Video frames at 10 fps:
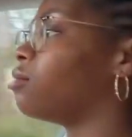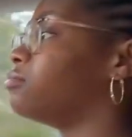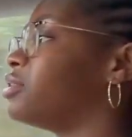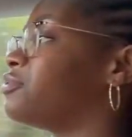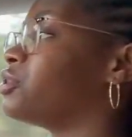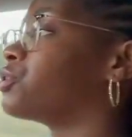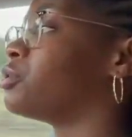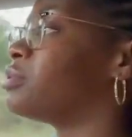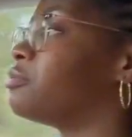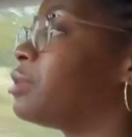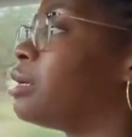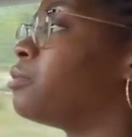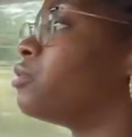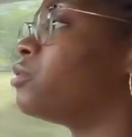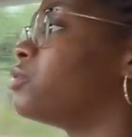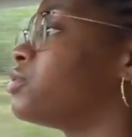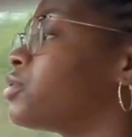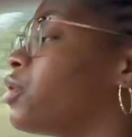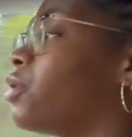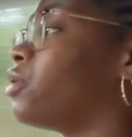different groups of people.
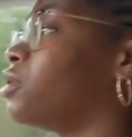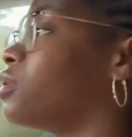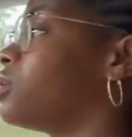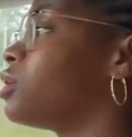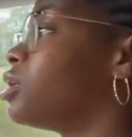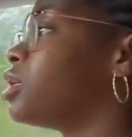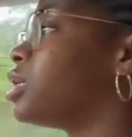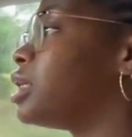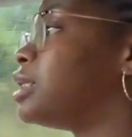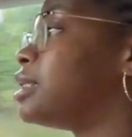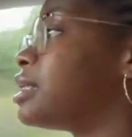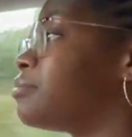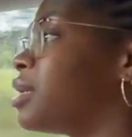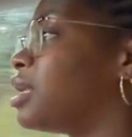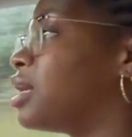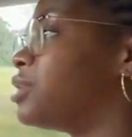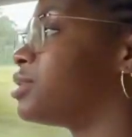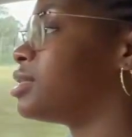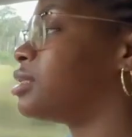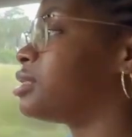So in Tasmania, it's
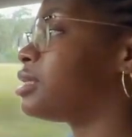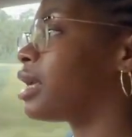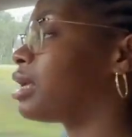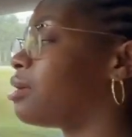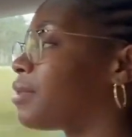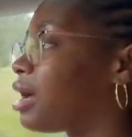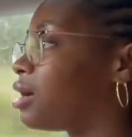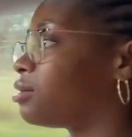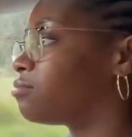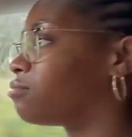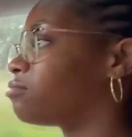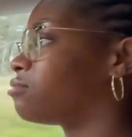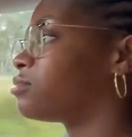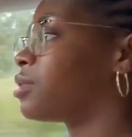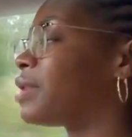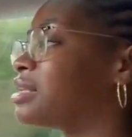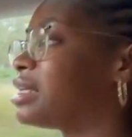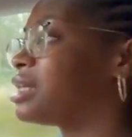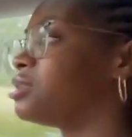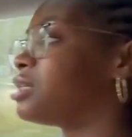just taking about
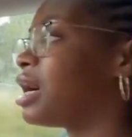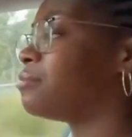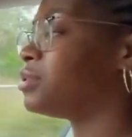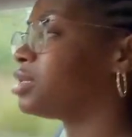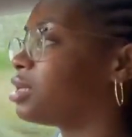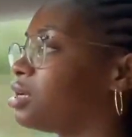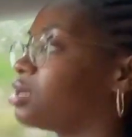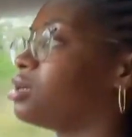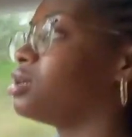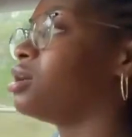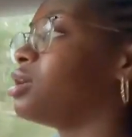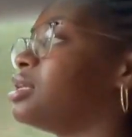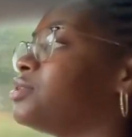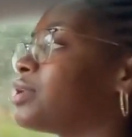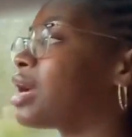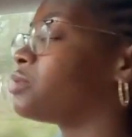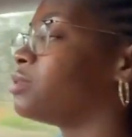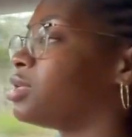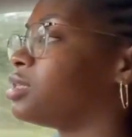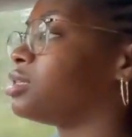taking time to interact
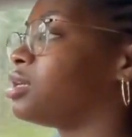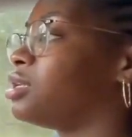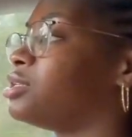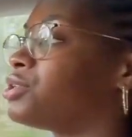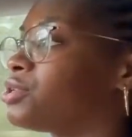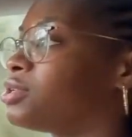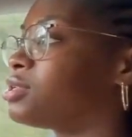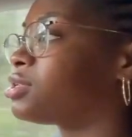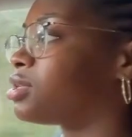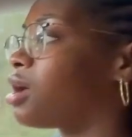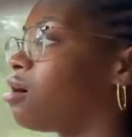with Indigenous